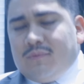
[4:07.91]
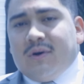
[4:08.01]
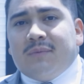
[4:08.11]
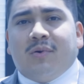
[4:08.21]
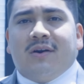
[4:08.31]

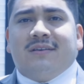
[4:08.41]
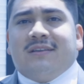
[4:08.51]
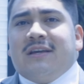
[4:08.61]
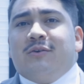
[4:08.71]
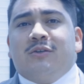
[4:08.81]
what part
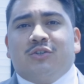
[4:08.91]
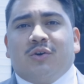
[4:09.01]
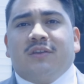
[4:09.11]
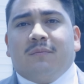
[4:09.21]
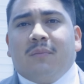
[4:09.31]
that you
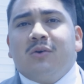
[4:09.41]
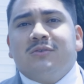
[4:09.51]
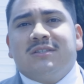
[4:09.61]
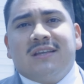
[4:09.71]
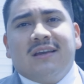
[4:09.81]
enjoy the
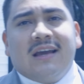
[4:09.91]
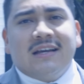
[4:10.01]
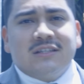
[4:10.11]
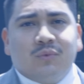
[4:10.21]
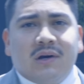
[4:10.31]
most
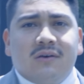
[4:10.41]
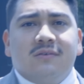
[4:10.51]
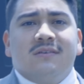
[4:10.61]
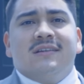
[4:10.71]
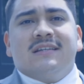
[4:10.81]
as well